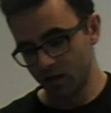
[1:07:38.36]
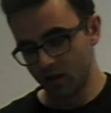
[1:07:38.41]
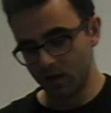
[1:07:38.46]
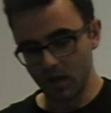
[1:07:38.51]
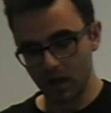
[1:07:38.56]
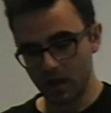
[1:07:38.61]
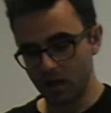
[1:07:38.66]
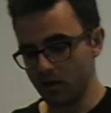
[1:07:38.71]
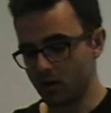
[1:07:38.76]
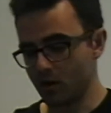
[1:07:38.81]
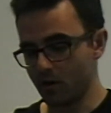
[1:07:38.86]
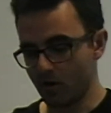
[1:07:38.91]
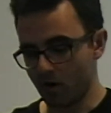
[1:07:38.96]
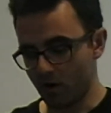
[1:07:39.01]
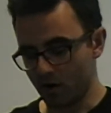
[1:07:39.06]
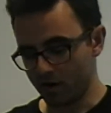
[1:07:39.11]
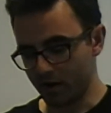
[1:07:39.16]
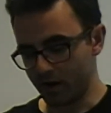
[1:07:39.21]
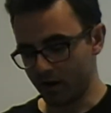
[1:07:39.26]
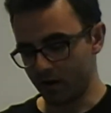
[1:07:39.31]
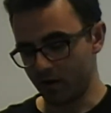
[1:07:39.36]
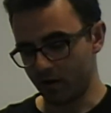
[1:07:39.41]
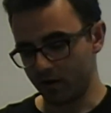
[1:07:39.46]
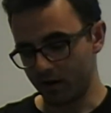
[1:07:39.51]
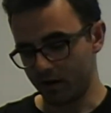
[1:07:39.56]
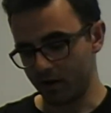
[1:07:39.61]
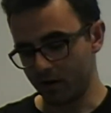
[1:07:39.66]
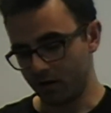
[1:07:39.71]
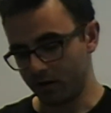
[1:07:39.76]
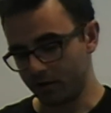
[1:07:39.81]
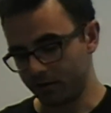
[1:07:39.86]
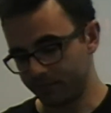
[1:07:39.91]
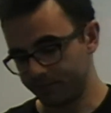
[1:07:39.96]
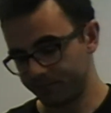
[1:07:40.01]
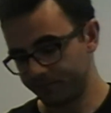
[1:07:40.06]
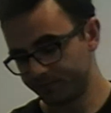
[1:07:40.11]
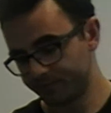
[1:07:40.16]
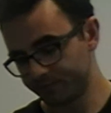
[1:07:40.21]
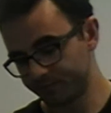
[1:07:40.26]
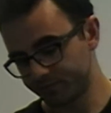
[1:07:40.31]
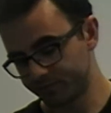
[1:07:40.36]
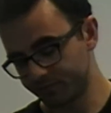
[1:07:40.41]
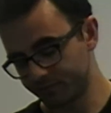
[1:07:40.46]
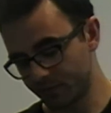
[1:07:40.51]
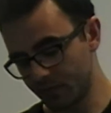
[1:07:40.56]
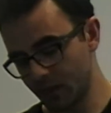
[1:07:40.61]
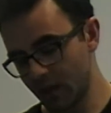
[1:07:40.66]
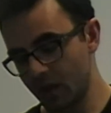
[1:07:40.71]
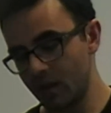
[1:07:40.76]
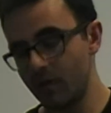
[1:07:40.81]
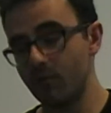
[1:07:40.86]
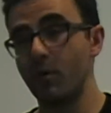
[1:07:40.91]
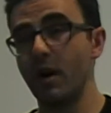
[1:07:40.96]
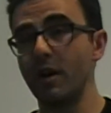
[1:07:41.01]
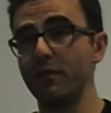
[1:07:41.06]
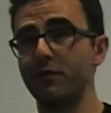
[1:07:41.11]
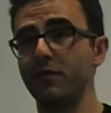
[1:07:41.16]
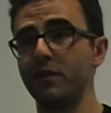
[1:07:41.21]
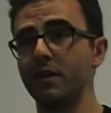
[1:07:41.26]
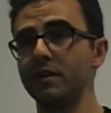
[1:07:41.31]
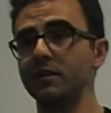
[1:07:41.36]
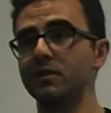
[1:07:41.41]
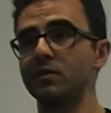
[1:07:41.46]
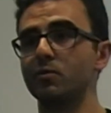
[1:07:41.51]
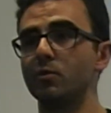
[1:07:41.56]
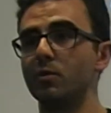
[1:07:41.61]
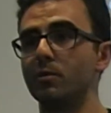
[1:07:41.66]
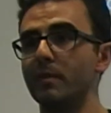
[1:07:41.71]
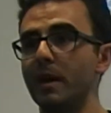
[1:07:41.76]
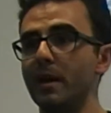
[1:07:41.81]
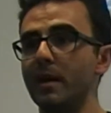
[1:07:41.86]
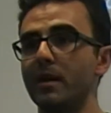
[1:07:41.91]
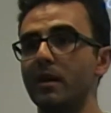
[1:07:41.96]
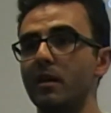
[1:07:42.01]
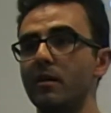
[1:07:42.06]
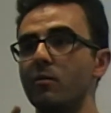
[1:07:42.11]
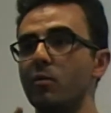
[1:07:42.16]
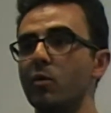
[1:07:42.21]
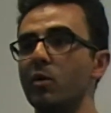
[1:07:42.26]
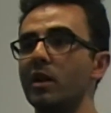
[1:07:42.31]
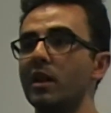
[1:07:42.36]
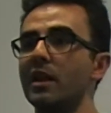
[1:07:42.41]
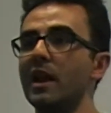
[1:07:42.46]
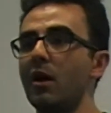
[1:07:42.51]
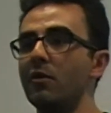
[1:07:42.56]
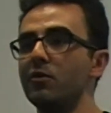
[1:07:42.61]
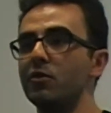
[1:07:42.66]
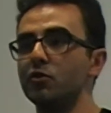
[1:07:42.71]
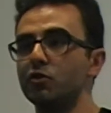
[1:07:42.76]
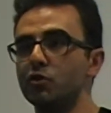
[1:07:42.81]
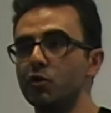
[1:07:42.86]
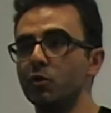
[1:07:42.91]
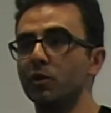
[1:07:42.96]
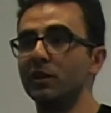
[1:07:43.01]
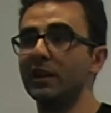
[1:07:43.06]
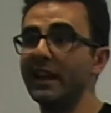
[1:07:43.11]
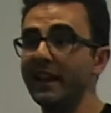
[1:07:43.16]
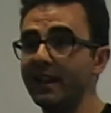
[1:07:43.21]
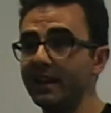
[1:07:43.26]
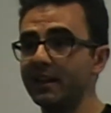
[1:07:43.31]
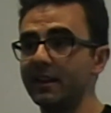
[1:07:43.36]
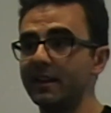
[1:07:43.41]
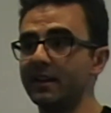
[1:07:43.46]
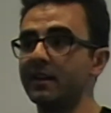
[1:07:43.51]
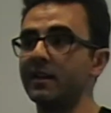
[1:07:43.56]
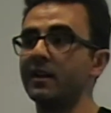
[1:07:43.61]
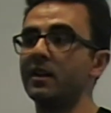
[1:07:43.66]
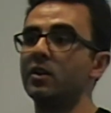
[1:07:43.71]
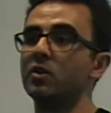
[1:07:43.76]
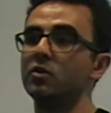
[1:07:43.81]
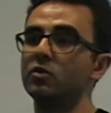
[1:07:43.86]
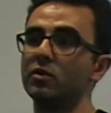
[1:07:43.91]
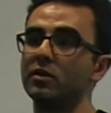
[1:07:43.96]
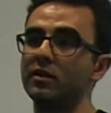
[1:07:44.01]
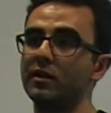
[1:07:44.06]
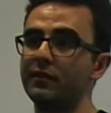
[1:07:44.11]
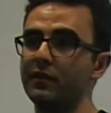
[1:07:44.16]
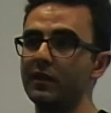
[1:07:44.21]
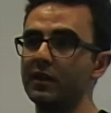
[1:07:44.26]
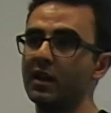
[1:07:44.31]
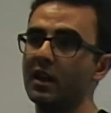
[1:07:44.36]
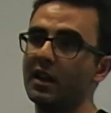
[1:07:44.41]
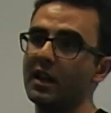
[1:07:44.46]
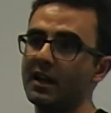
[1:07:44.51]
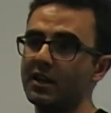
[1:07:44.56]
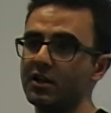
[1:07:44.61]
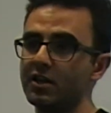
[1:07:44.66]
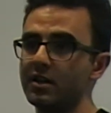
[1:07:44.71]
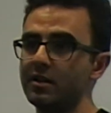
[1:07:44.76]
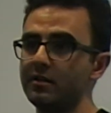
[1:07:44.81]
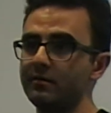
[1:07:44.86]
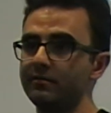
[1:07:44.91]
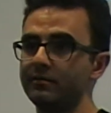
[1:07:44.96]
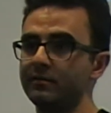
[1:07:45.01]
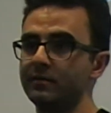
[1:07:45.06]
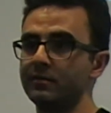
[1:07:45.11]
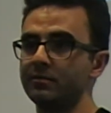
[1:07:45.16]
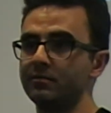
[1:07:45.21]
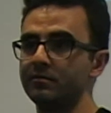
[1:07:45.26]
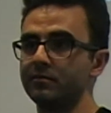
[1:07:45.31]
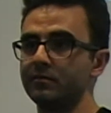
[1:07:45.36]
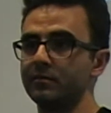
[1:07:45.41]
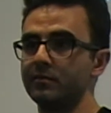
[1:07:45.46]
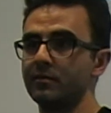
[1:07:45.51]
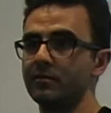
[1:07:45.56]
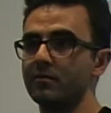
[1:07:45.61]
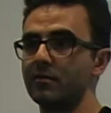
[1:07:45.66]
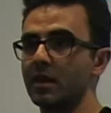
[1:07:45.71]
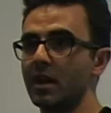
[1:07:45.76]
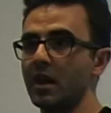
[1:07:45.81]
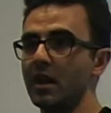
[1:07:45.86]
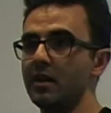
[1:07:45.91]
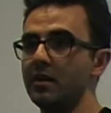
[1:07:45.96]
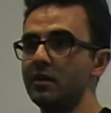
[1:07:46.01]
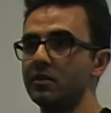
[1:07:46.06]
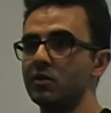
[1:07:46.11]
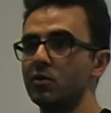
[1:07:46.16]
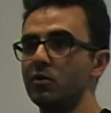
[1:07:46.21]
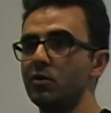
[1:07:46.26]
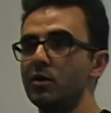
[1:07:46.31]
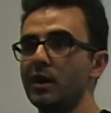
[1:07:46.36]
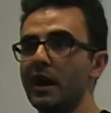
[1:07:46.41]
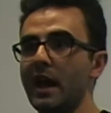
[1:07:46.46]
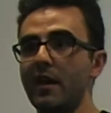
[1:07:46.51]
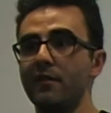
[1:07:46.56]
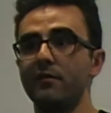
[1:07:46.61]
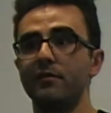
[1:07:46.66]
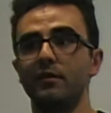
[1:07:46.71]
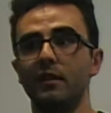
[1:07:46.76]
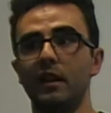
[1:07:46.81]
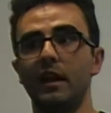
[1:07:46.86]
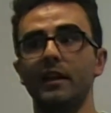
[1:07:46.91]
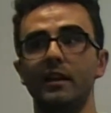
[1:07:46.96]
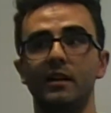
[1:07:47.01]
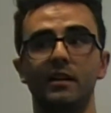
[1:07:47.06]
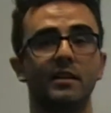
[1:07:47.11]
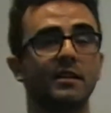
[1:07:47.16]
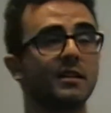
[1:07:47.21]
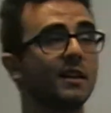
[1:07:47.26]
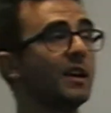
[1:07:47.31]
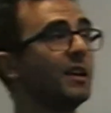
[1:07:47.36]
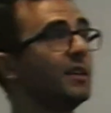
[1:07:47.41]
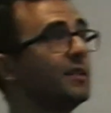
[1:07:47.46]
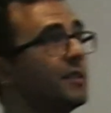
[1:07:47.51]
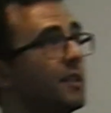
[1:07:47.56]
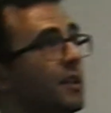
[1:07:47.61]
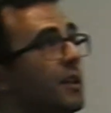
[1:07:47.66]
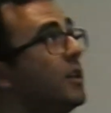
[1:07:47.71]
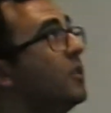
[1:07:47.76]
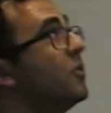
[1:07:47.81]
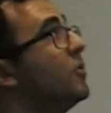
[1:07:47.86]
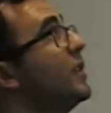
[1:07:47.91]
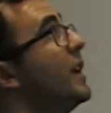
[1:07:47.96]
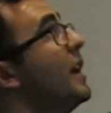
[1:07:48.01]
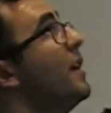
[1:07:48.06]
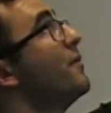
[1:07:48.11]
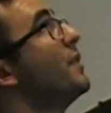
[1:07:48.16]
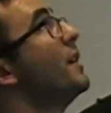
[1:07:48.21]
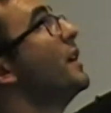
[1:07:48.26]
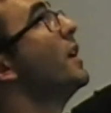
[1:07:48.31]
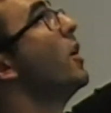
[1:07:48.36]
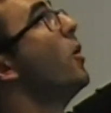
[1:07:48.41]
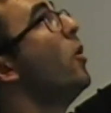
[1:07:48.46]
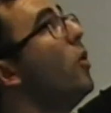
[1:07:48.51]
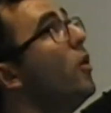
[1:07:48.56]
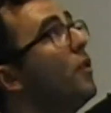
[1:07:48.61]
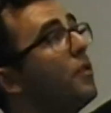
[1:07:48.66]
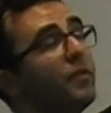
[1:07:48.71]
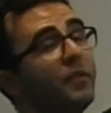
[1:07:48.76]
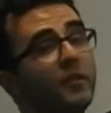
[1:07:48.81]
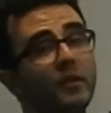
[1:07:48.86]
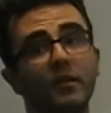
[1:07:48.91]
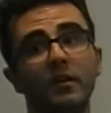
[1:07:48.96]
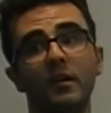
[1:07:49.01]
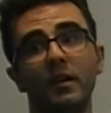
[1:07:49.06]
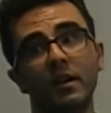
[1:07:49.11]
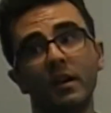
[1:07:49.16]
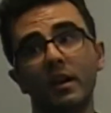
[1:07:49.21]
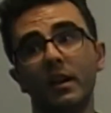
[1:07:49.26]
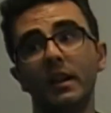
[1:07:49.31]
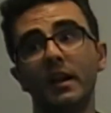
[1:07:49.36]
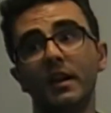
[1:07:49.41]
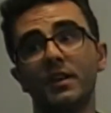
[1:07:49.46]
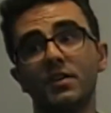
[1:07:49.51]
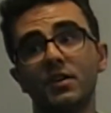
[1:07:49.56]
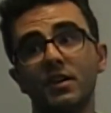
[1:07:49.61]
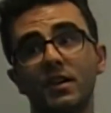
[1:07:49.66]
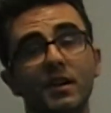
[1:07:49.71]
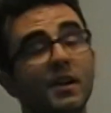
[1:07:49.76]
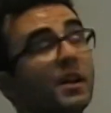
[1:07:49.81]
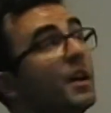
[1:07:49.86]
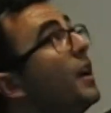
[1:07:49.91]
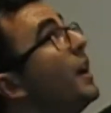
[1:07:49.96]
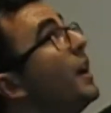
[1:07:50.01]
and you go on and on and on. Reference will allow you to link to a different collection. Okay, so you have, like in this case, we'll have a author collection